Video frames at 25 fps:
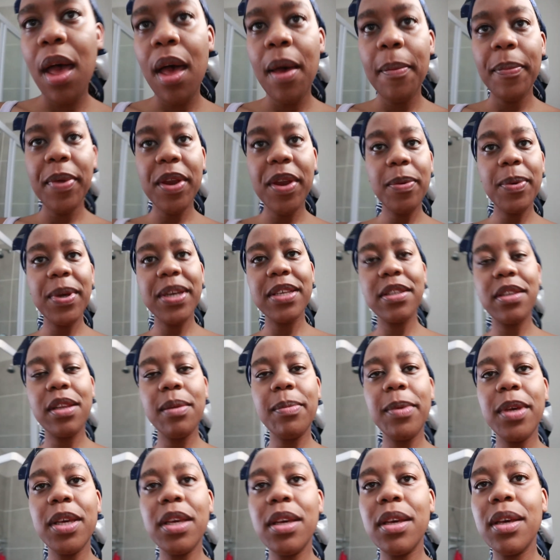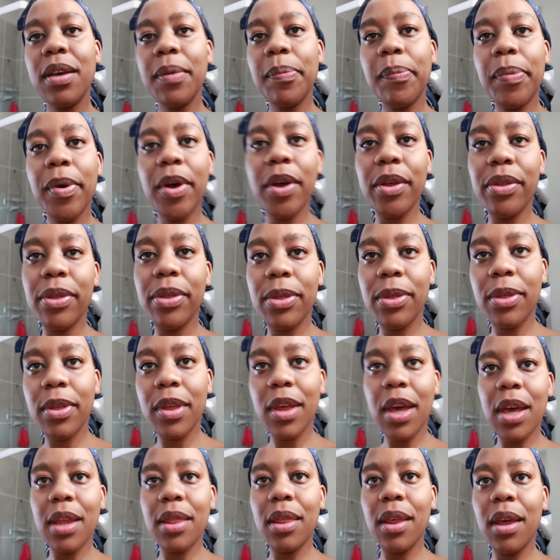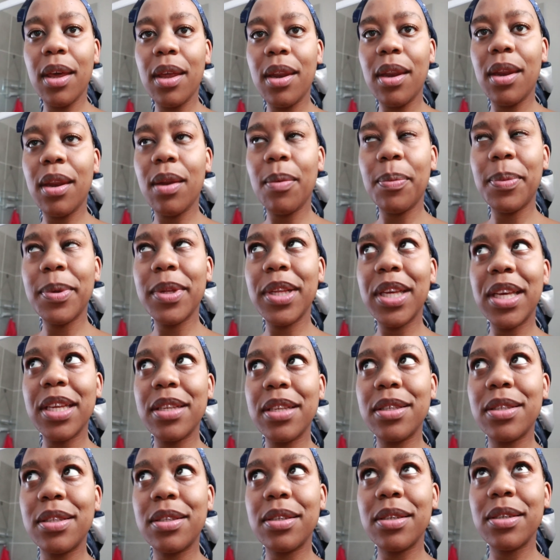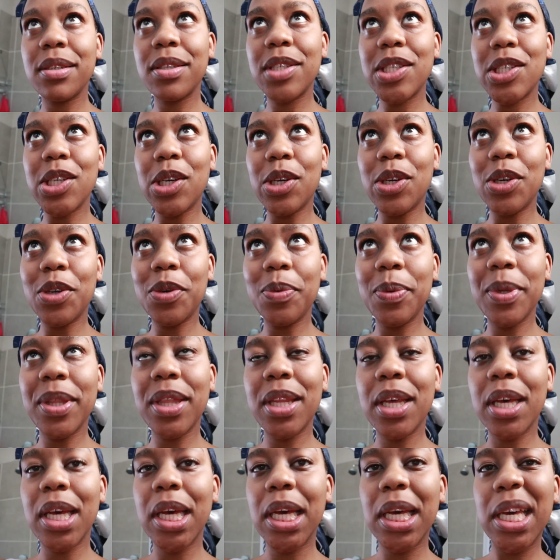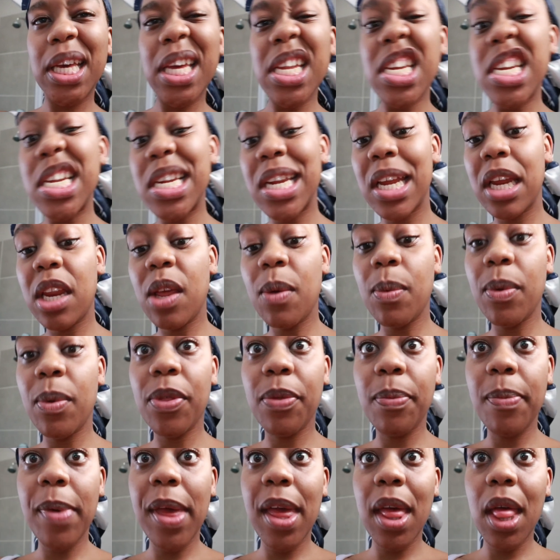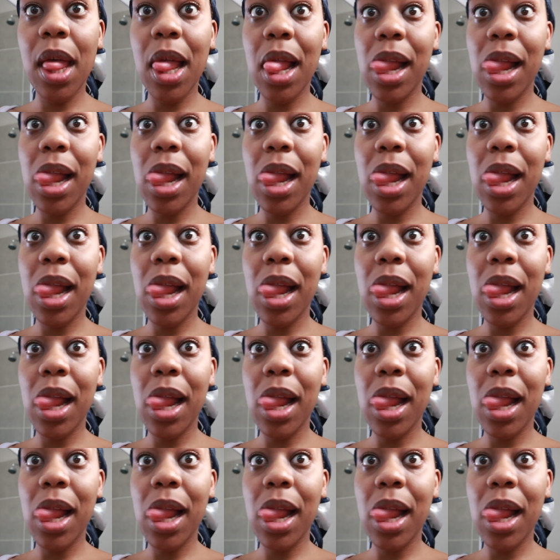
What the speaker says: But anyways, let me bath and then we'll get started with the get ready with me.